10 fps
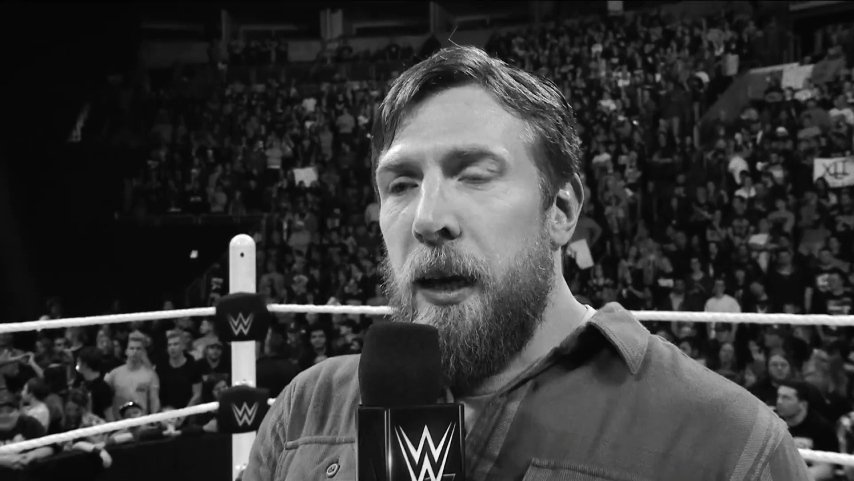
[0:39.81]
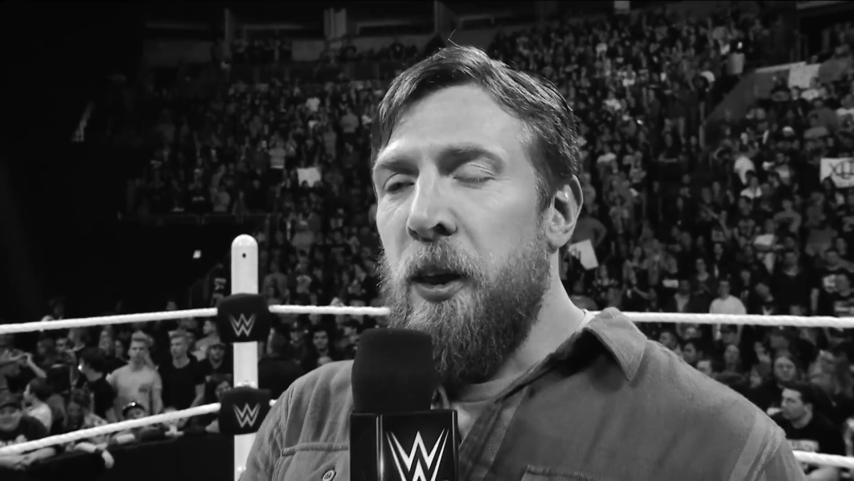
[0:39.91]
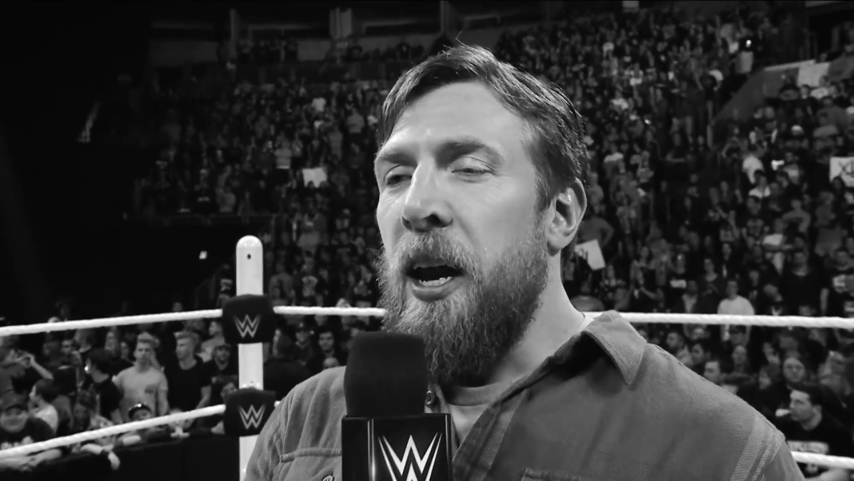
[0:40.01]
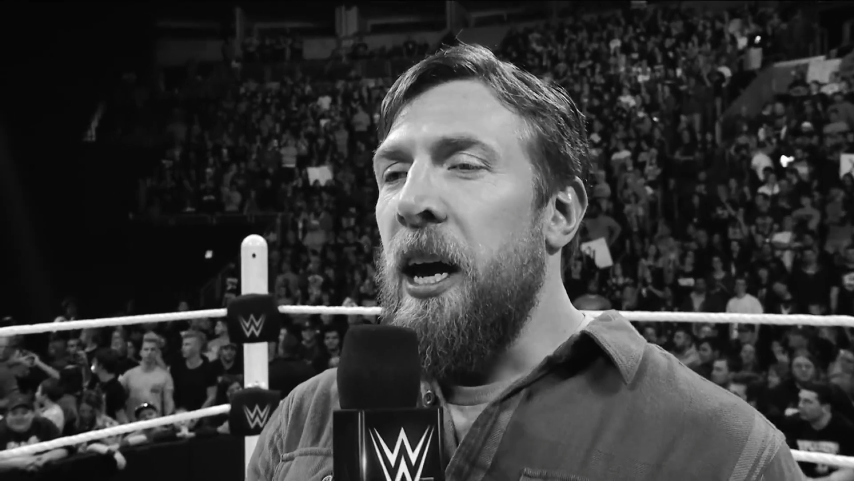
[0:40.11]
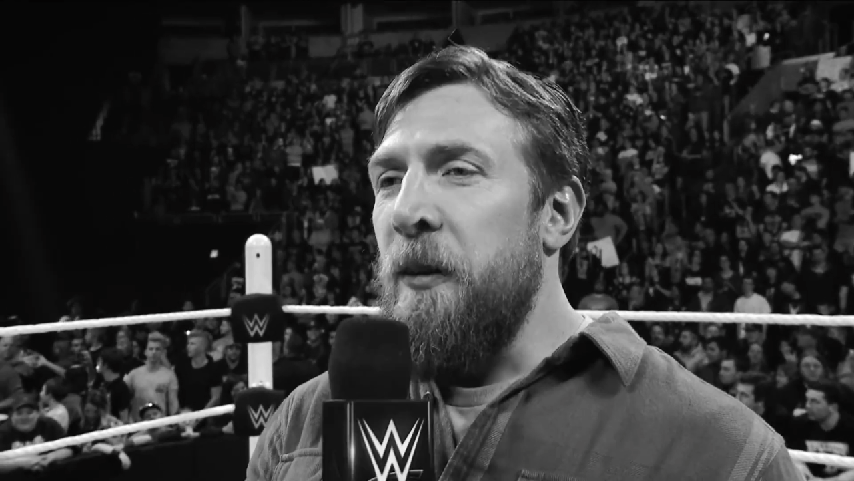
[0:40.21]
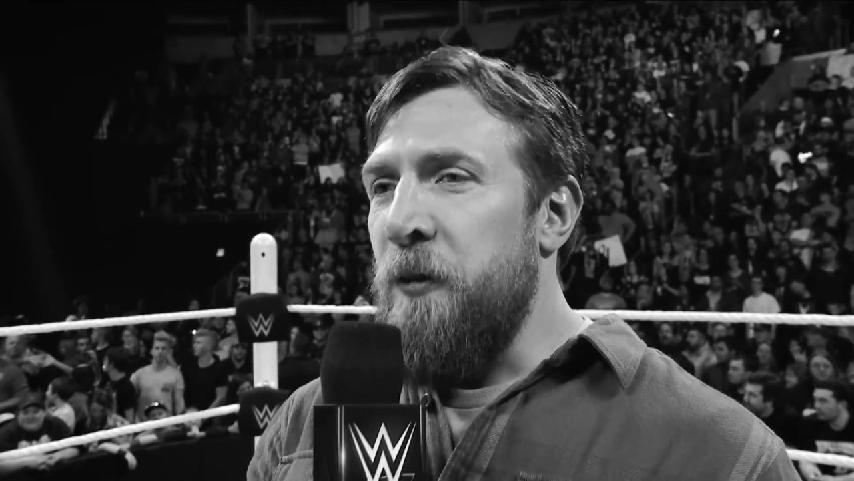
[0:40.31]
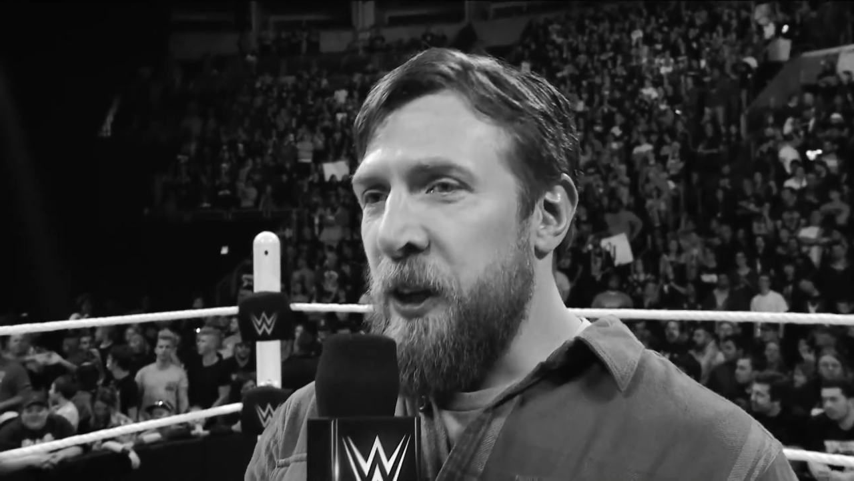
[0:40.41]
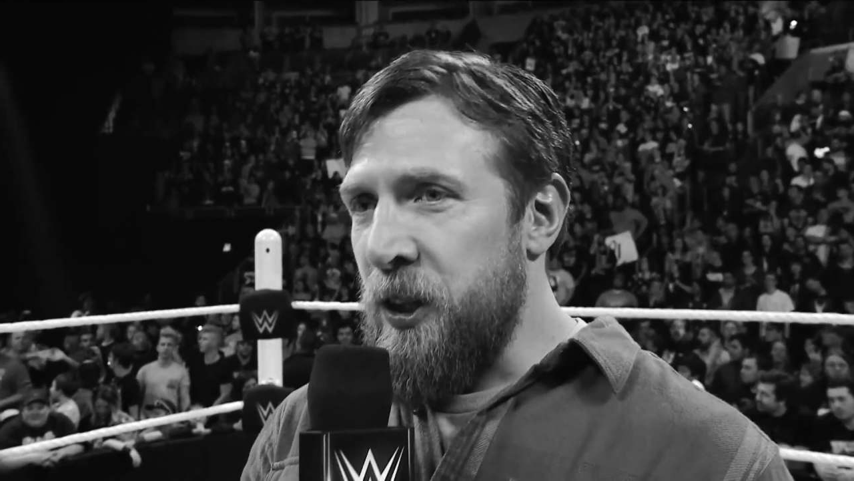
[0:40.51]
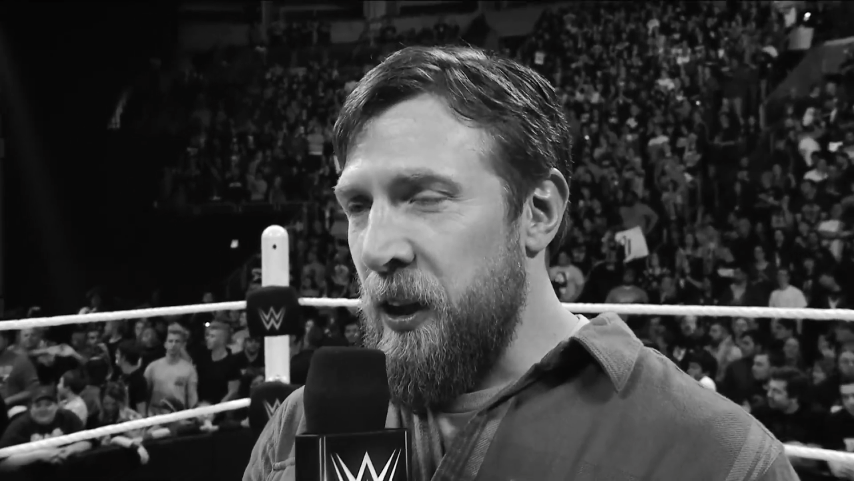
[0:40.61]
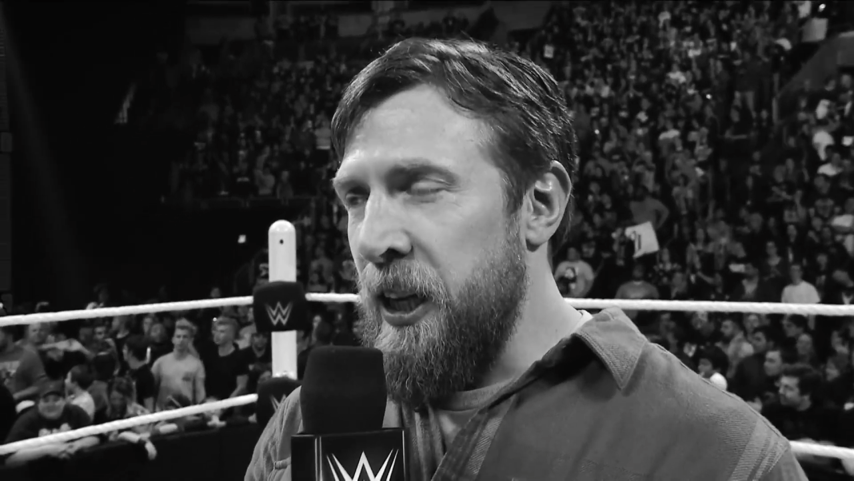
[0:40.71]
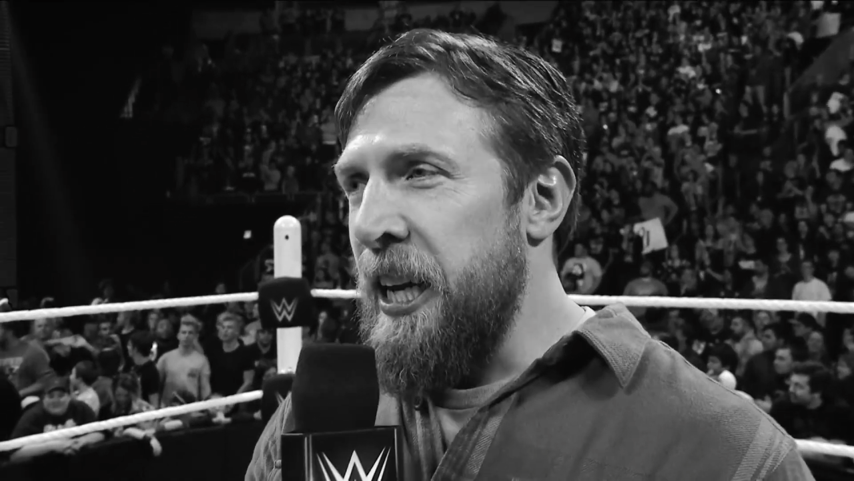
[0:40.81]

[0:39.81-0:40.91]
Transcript: That I officially